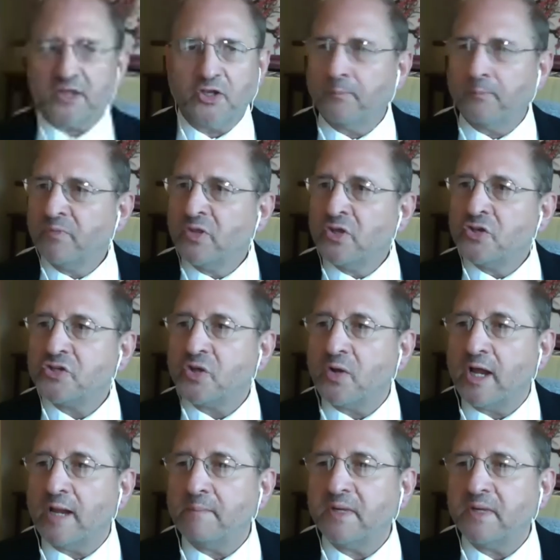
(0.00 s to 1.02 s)
you. So
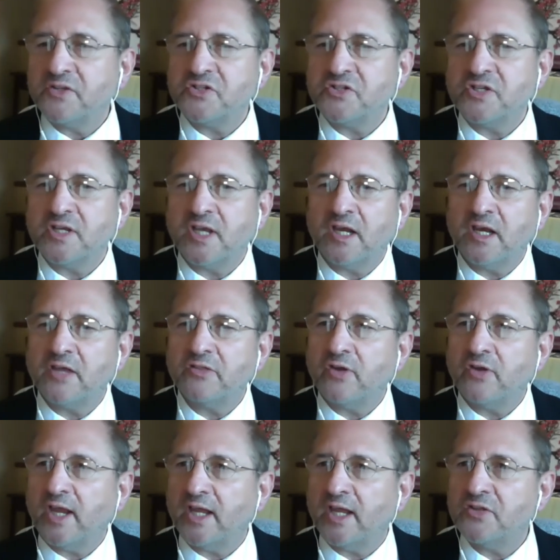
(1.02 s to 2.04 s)
I'm not seeing any other
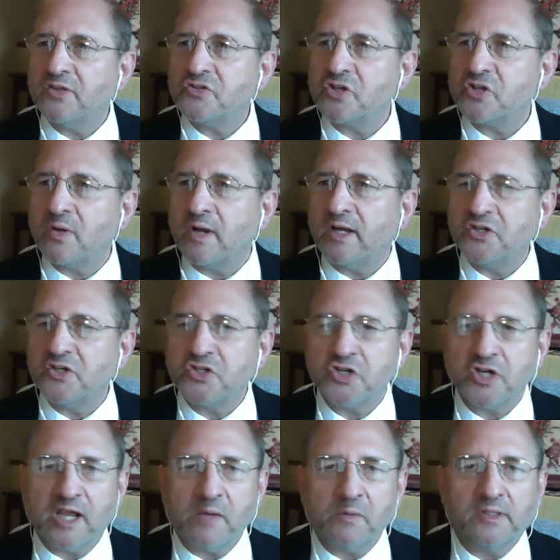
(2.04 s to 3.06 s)
hands. So Anji,
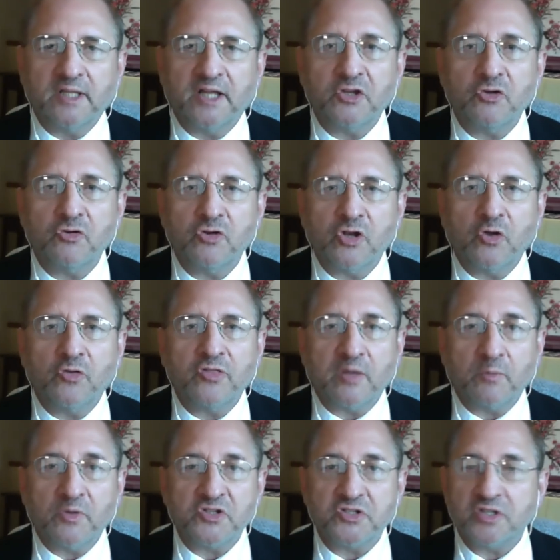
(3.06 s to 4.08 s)
I will let you know that
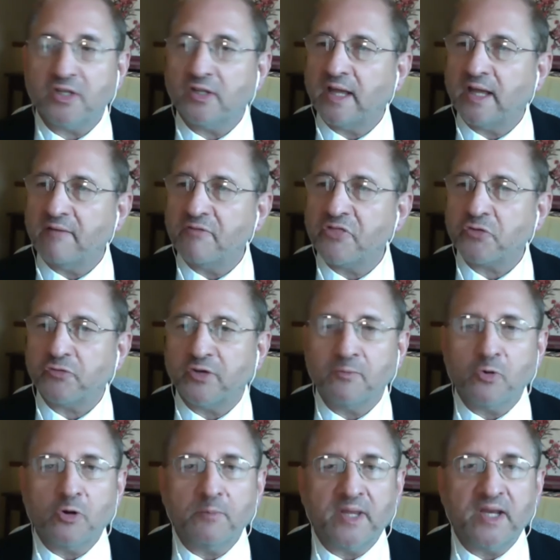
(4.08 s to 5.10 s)
we still have three
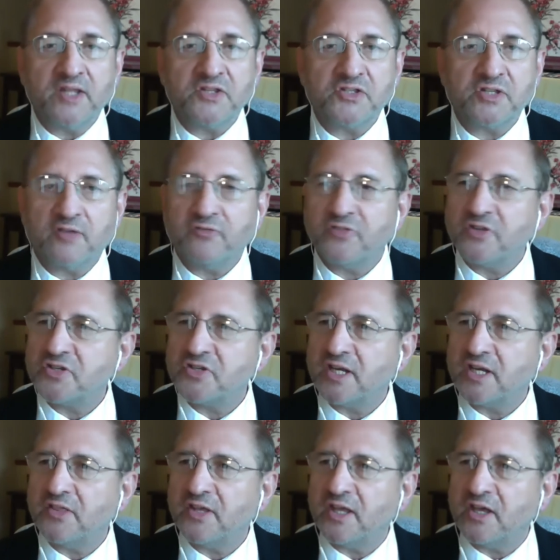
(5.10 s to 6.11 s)
more minutes if there's
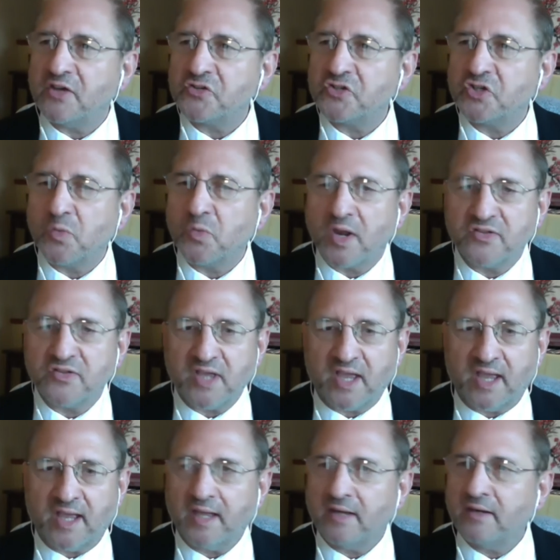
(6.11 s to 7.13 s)
anything else you wanted to
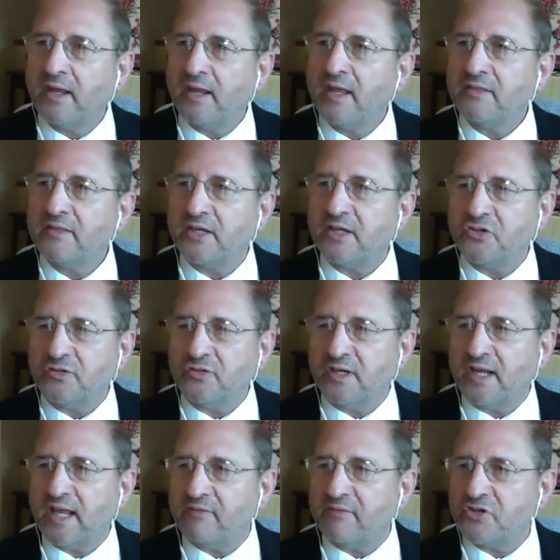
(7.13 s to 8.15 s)
add that you
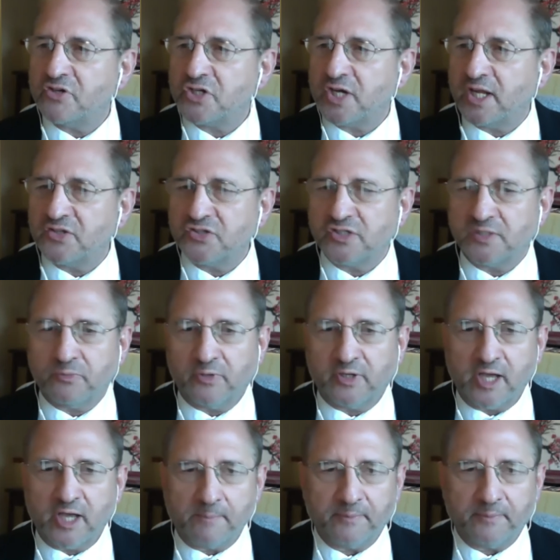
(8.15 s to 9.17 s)
didn't have a chance to
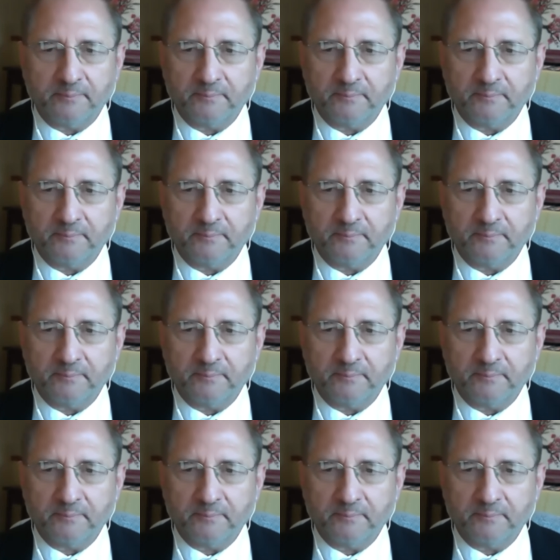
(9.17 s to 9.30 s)
bring up.